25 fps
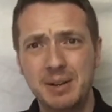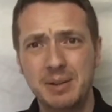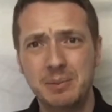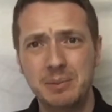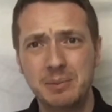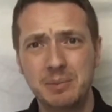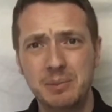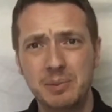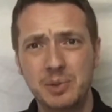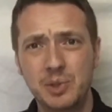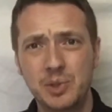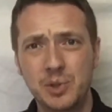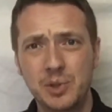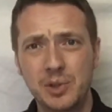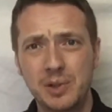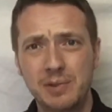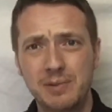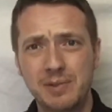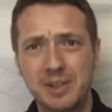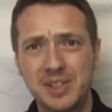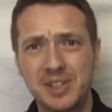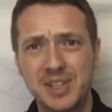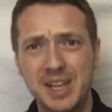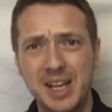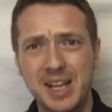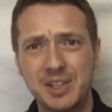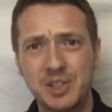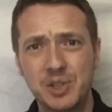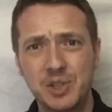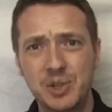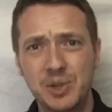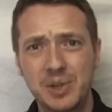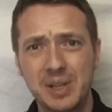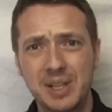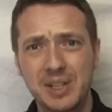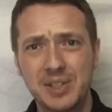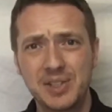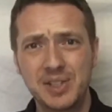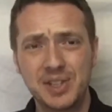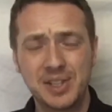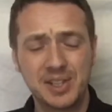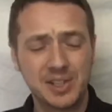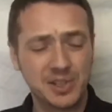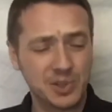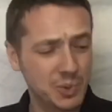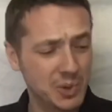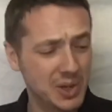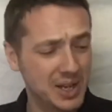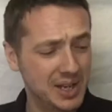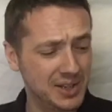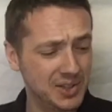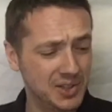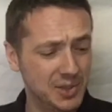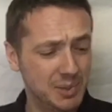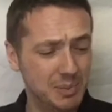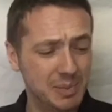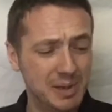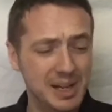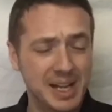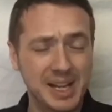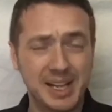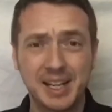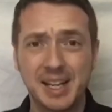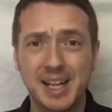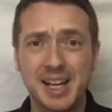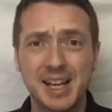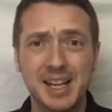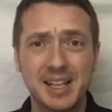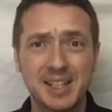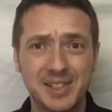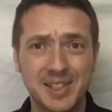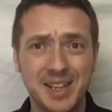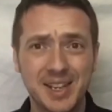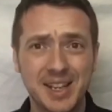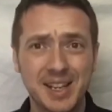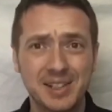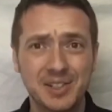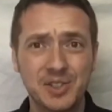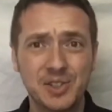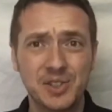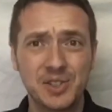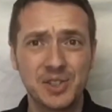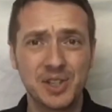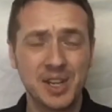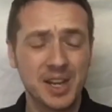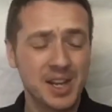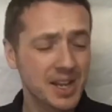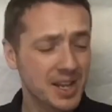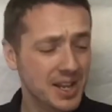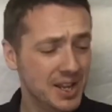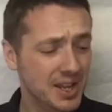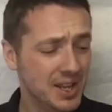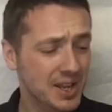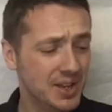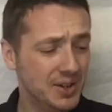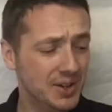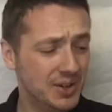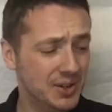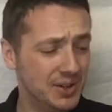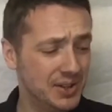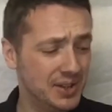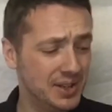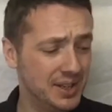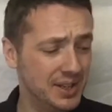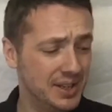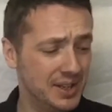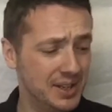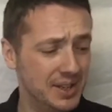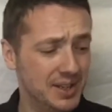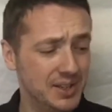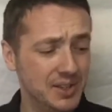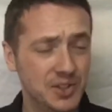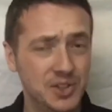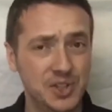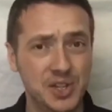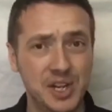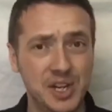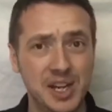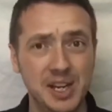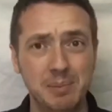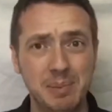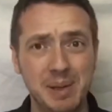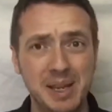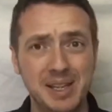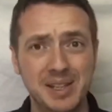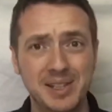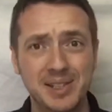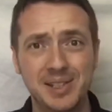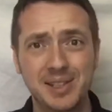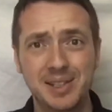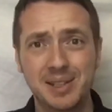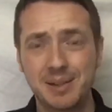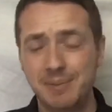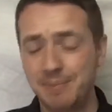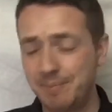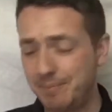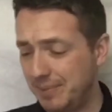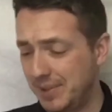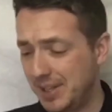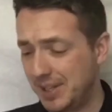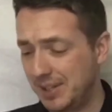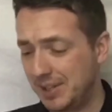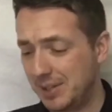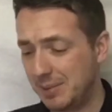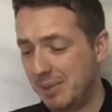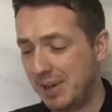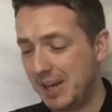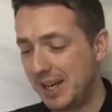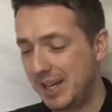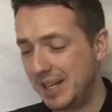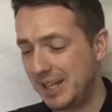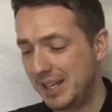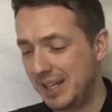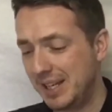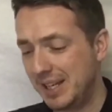sort of accentuates it, as well as the black accents on the cheek piece at the back.